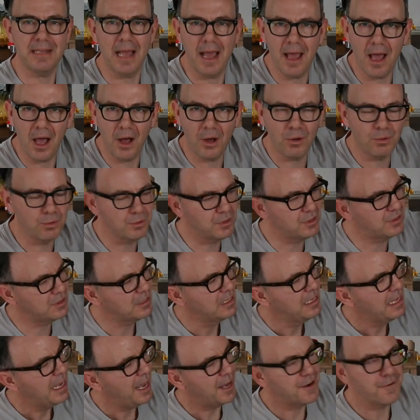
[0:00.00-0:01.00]

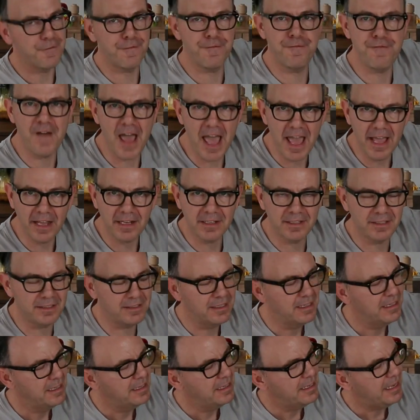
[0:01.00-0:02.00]
sounds and
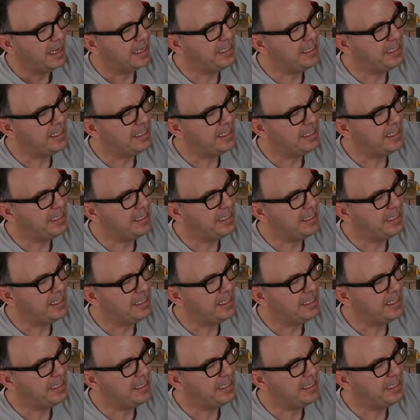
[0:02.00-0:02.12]
effects,